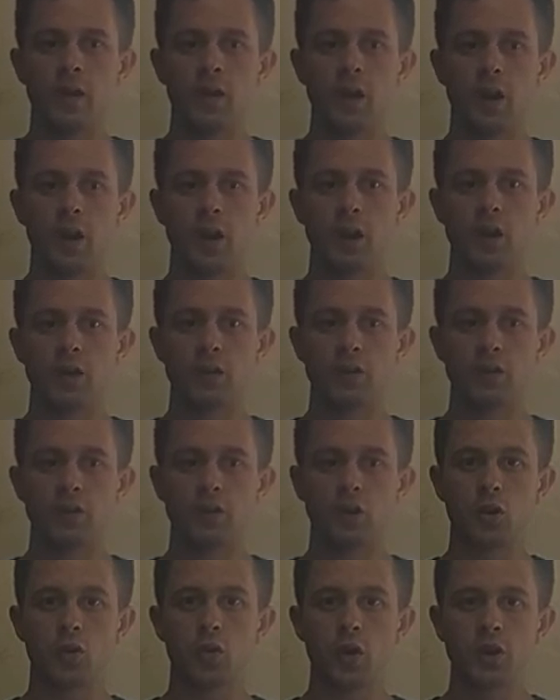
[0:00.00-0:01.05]
And
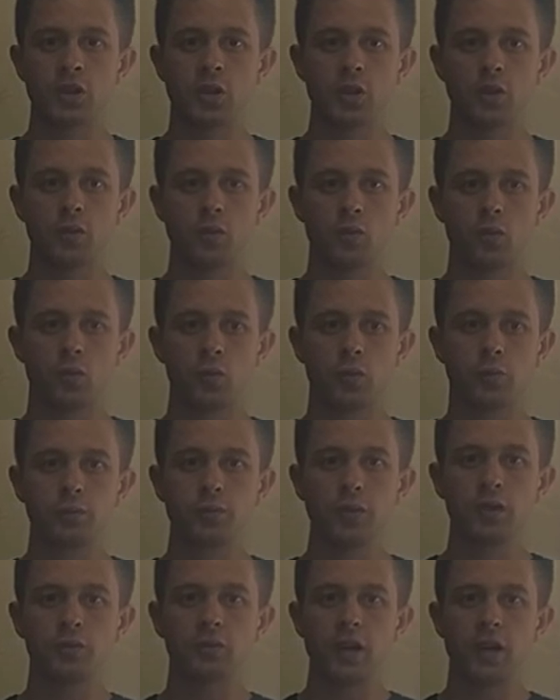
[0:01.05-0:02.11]
your question will
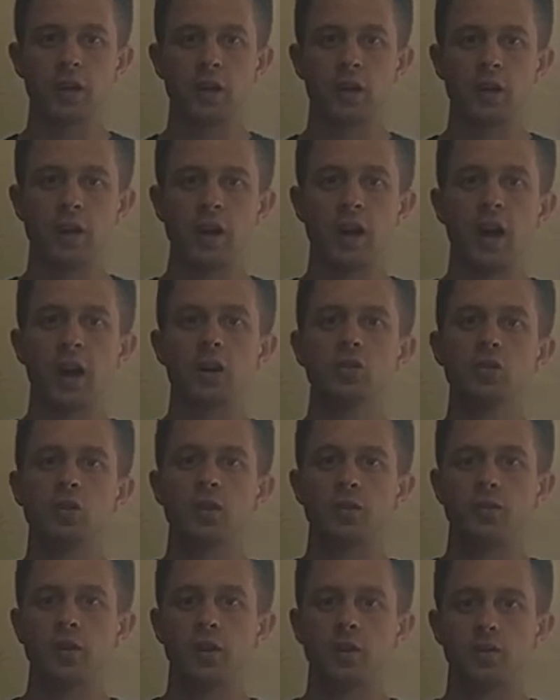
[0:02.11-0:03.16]
be like, how do I
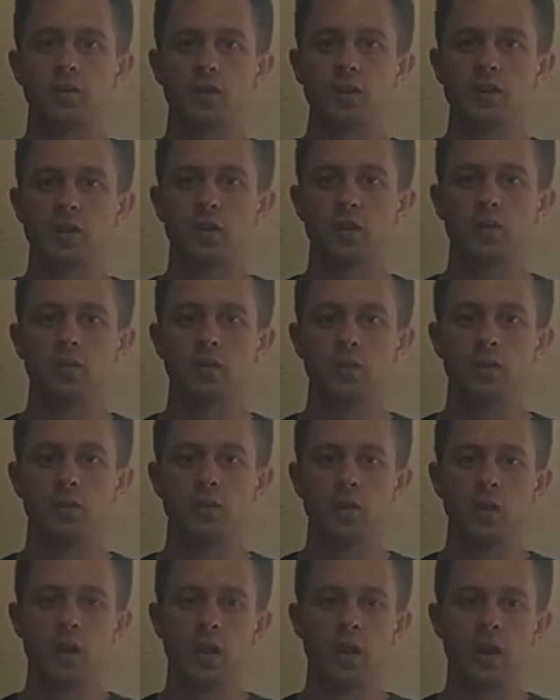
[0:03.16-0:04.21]
figure this out?
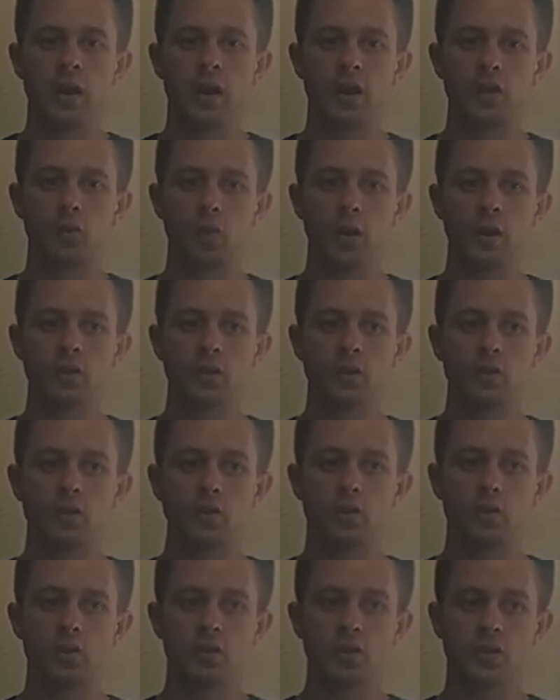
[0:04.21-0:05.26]
And when
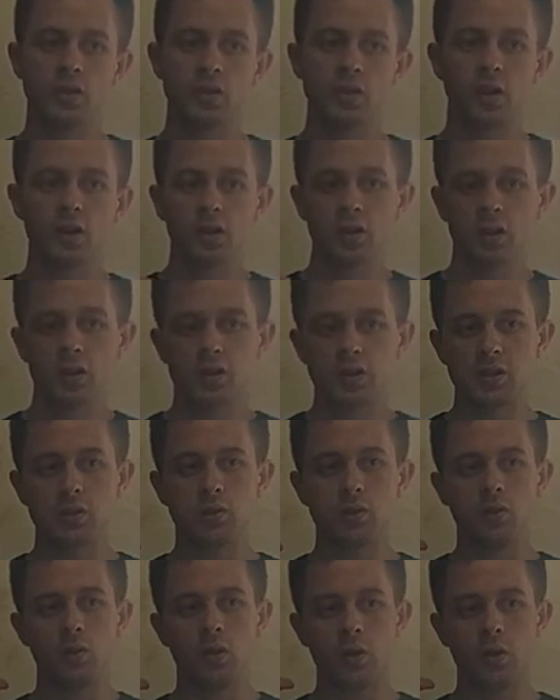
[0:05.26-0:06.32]
you're starting
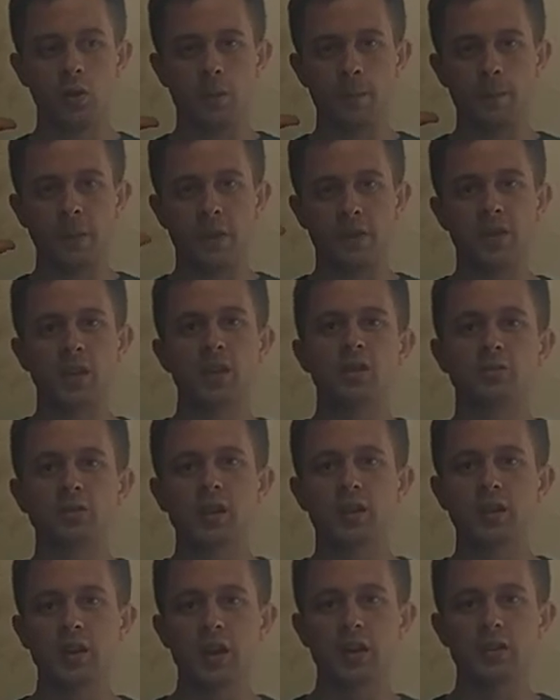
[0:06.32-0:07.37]
to think
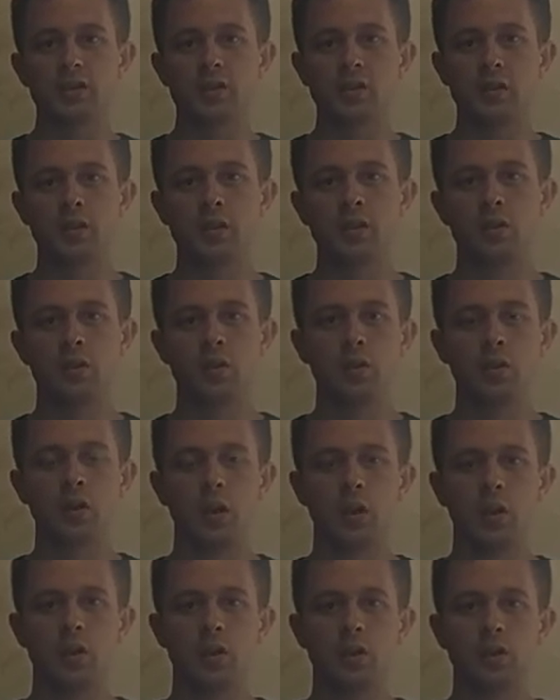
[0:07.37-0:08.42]
like that,
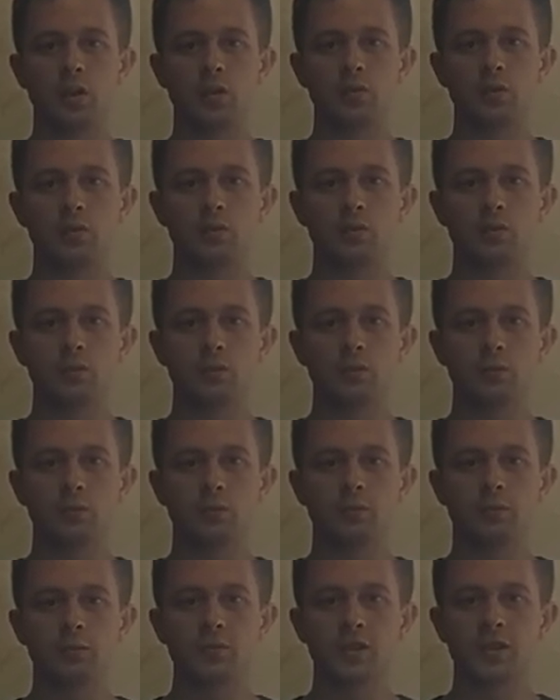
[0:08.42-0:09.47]
you'll
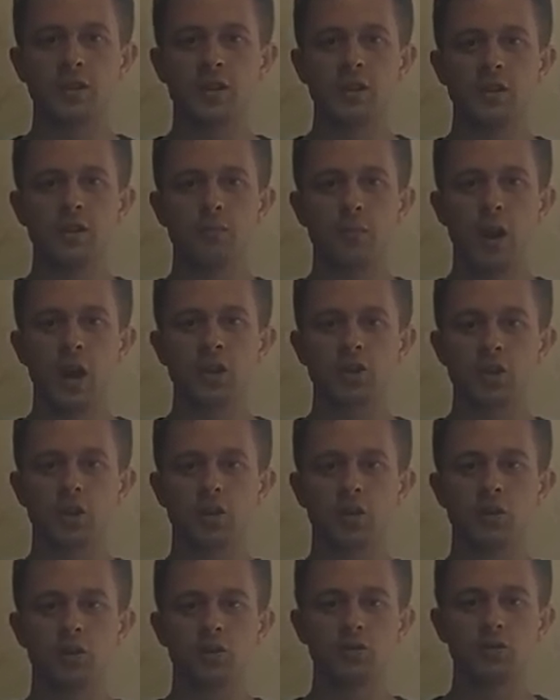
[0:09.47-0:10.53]
see the
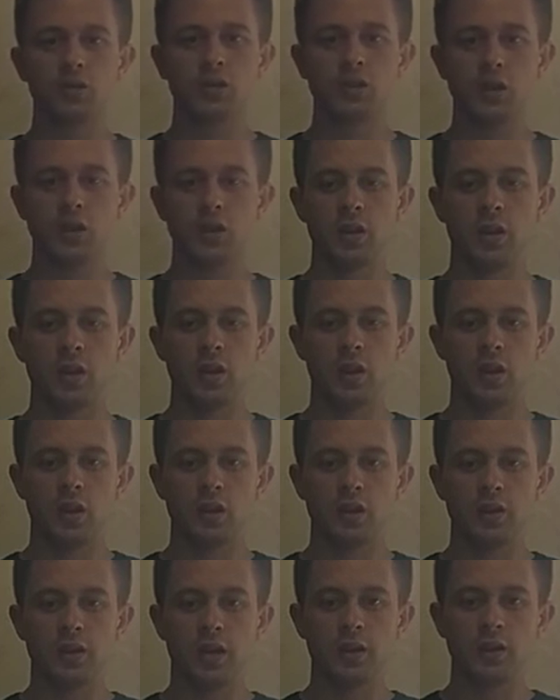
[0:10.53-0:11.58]
magic. You'll see
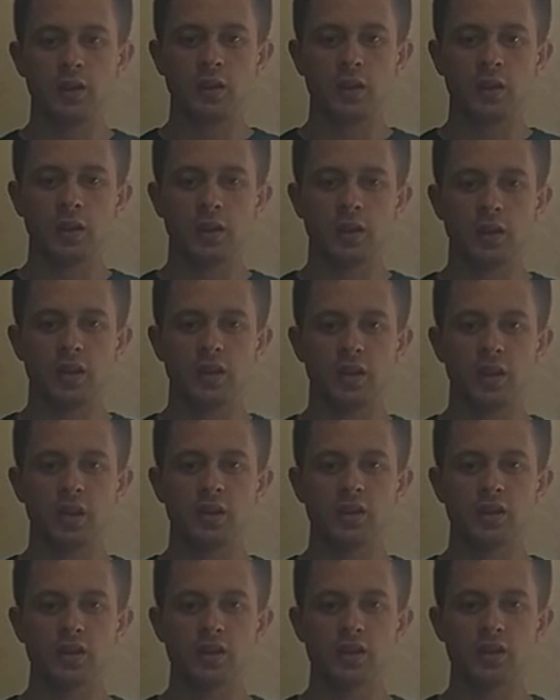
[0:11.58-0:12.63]
that
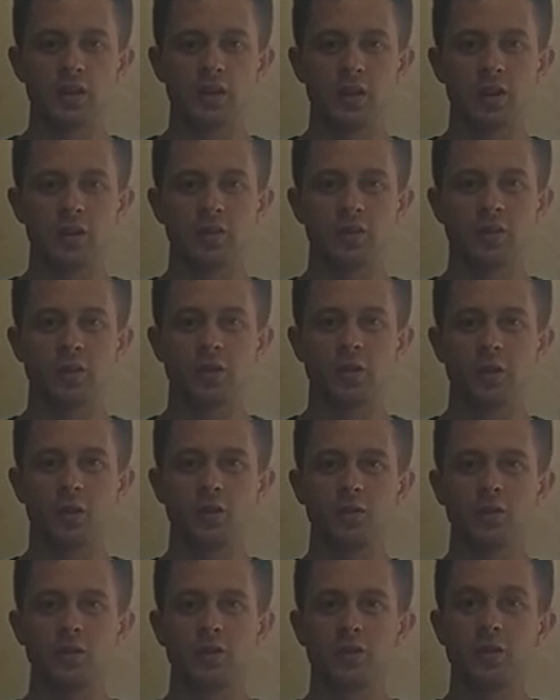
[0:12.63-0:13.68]
things are
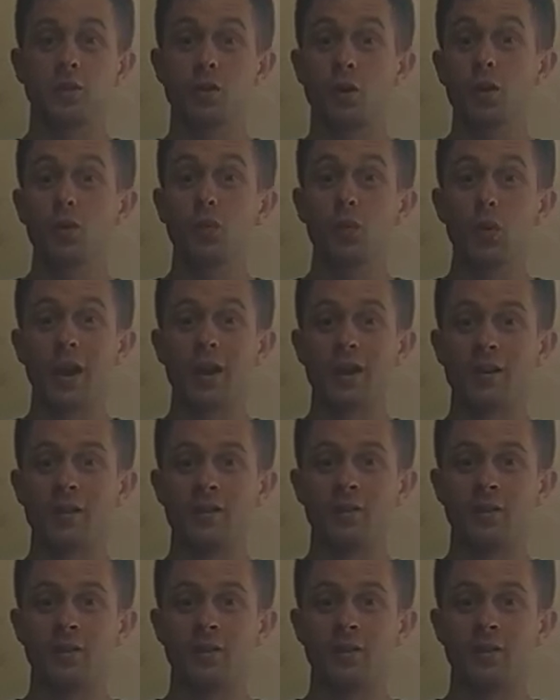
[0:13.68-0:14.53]
going your way,